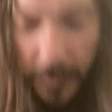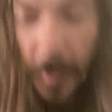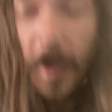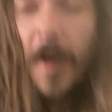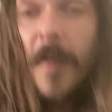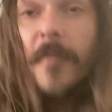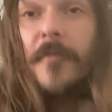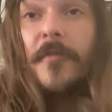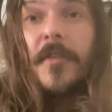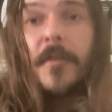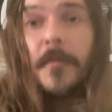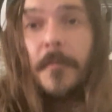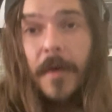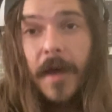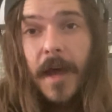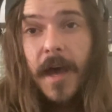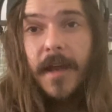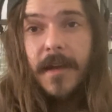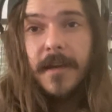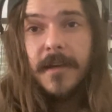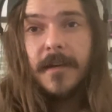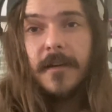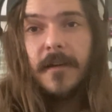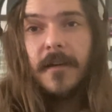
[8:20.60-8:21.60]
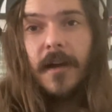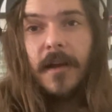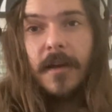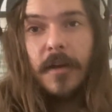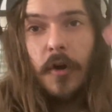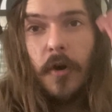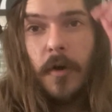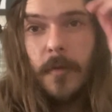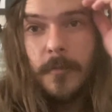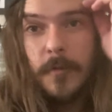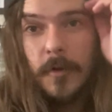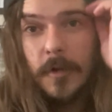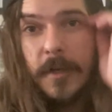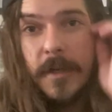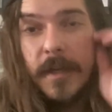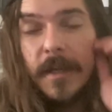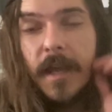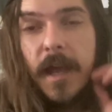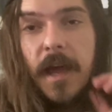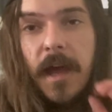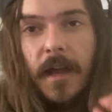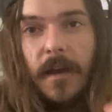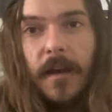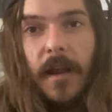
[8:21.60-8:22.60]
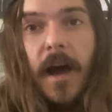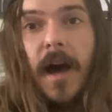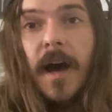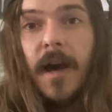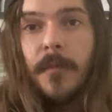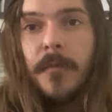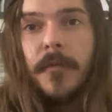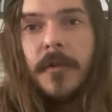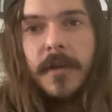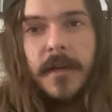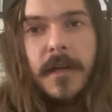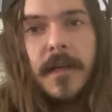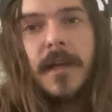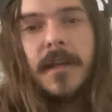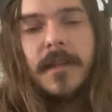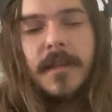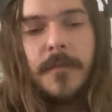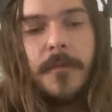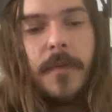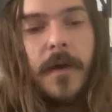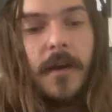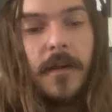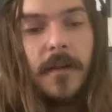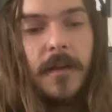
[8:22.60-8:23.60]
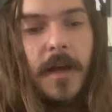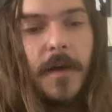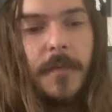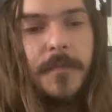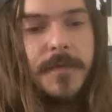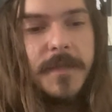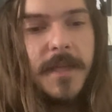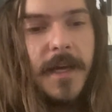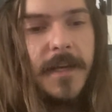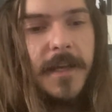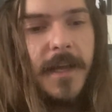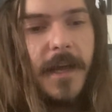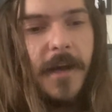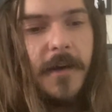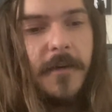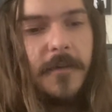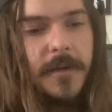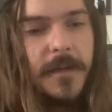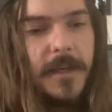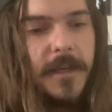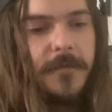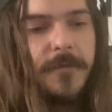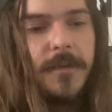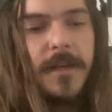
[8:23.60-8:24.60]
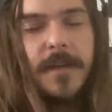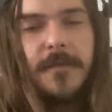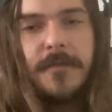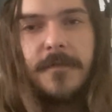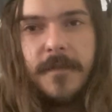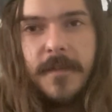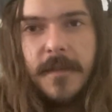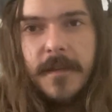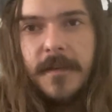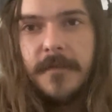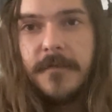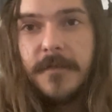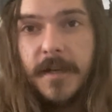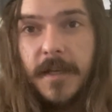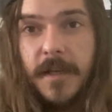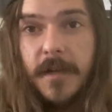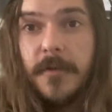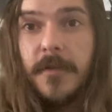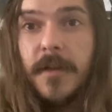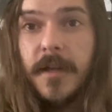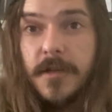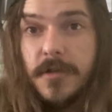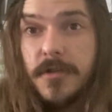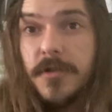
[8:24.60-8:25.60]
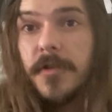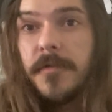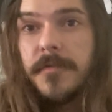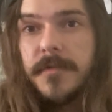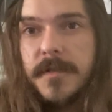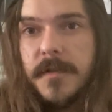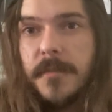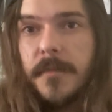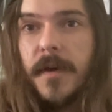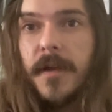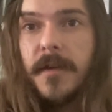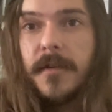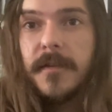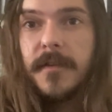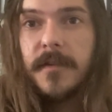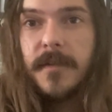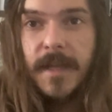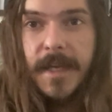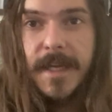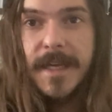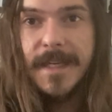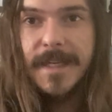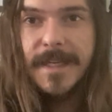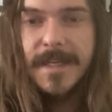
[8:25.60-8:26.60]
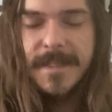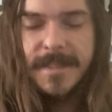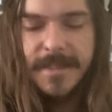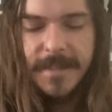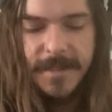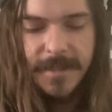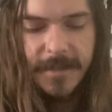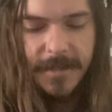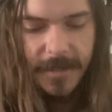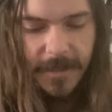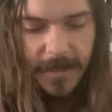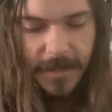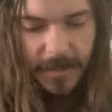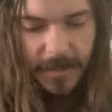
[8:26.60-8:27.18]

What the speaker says: off the bat here, I know I'm looking at the pedal upside down, even if the video that shows the pedal isn't.